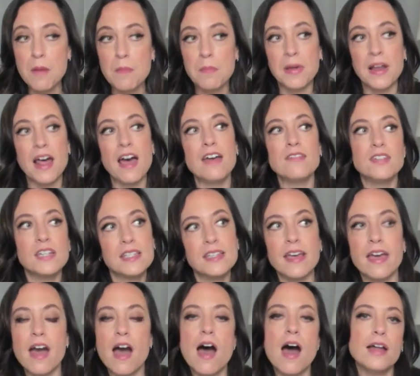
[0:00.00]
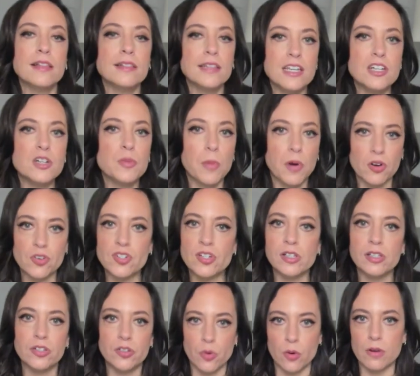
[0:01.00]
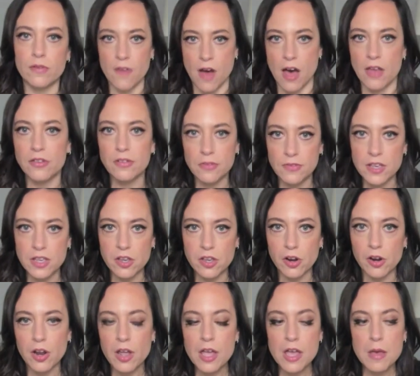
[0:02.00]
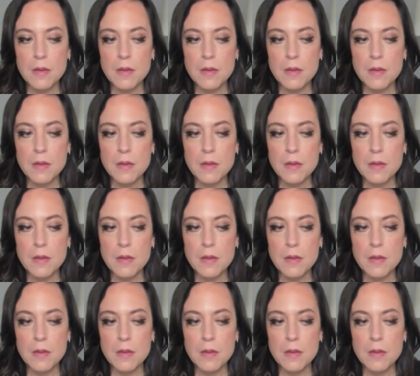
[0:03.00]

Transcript: But I have to say, I leaned personally toward father figure